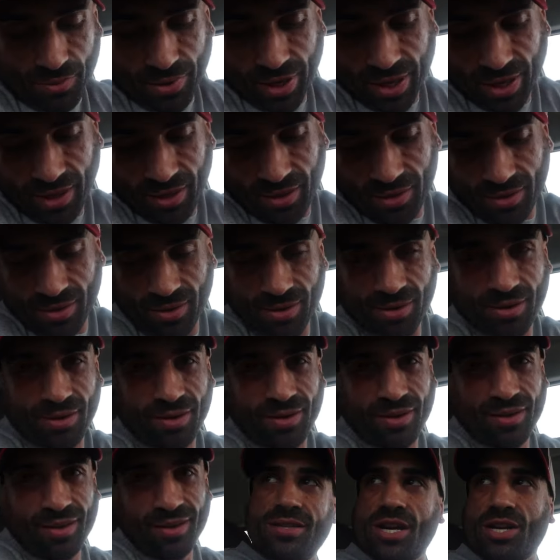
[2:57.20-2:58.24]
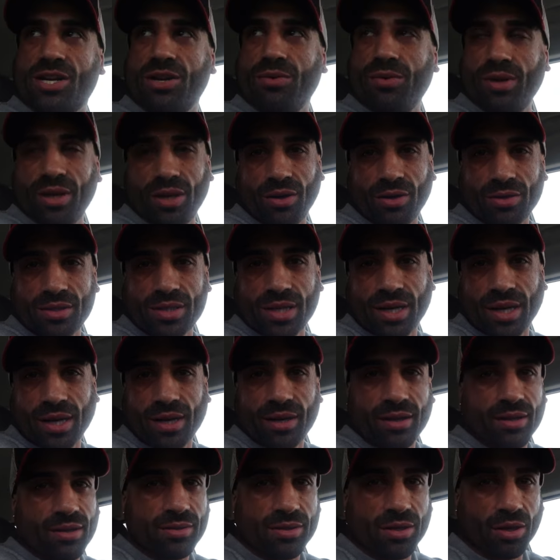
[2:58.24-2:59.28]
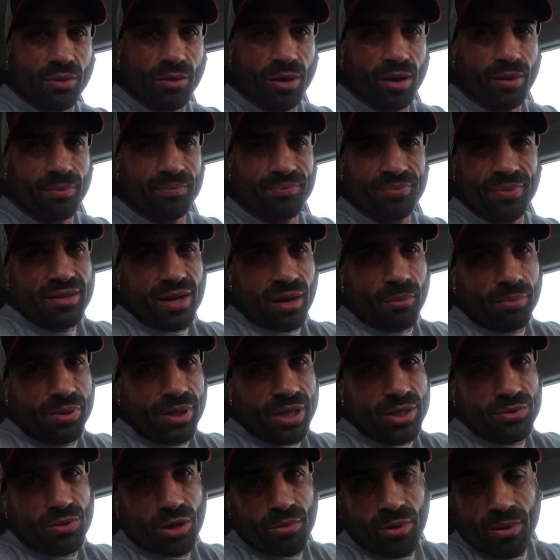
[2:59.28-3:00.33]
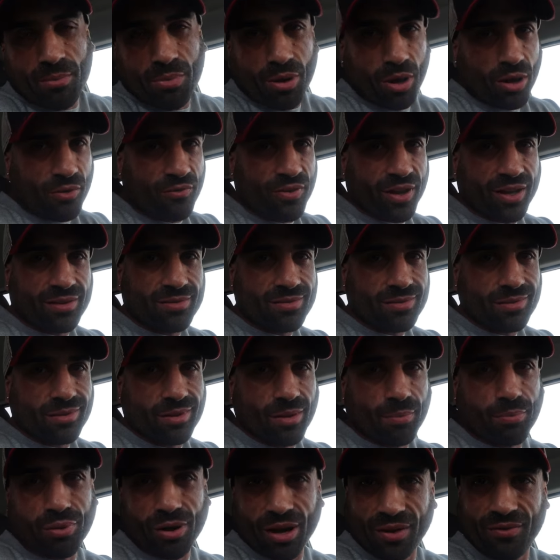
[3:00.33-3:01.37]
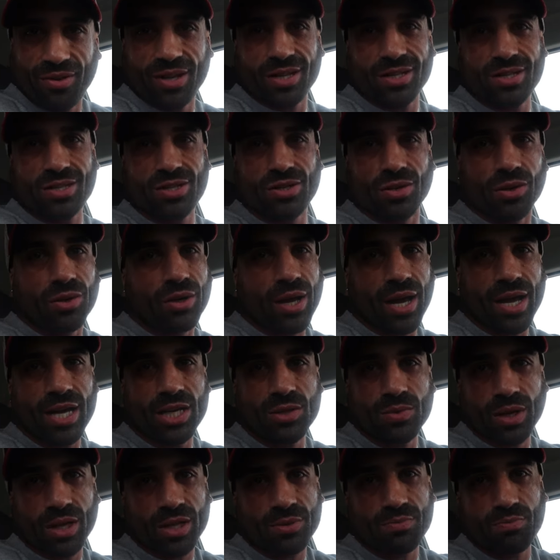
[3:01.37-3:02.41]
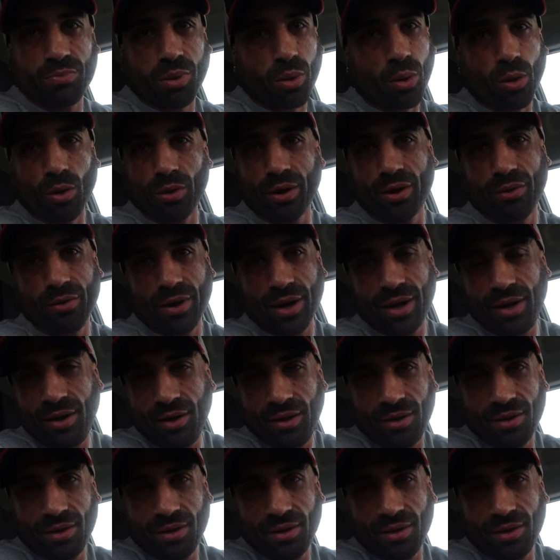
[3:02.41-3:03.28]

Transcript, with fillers: I'm ready. It's actually really hot today, so um, dumplings would have been perfect the previous two days when it's pouring rain.